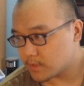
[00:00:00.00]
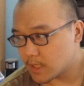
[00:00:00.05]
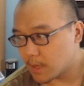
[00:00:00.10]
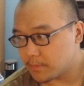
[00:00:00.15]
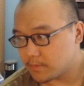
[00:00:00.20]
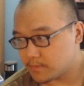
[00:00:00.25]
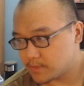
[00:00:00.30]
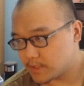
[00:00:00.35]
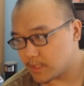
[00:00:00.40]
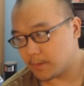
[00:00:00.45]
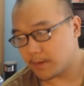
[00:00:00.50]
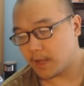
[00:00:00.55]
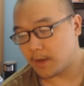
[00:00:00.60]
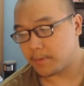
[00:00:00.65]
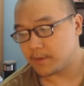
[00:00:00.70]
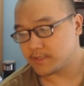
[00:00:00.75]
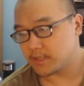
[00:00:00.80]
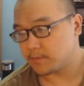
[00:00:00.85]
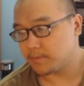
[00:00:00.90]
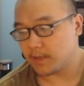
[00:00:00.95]
so another
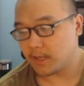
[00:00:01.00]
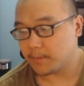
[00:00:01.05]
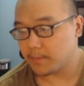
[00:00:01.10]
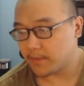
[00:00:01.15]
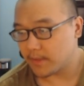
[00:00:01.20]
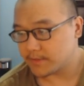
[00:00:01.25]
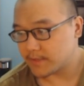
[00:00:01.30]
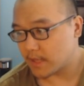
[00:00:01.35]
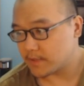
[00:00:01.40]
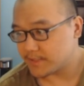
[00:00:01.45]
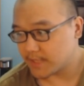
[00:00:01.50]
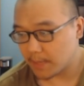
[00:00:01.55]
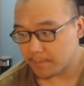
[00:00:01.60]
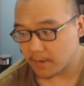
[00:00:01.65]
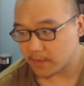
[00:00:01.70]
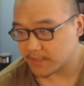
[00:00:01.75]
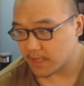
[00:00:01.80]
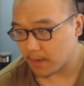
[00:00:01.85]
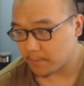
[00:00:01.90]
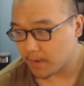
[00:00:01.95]
person complaining about that same
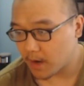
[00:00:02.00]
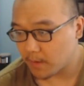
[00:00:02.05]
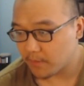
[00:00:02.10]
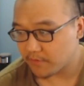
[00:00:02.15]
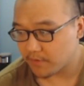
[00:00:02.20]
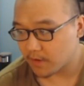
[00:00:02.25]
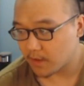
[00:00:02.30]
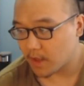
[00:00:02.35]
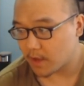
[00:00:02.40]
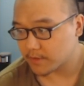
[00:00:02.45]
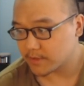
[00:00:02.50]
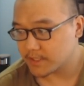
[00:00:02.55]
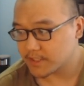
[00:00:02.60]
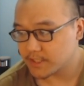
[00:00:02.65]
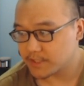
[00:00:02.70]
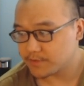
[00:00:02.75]
exact problem for the long distance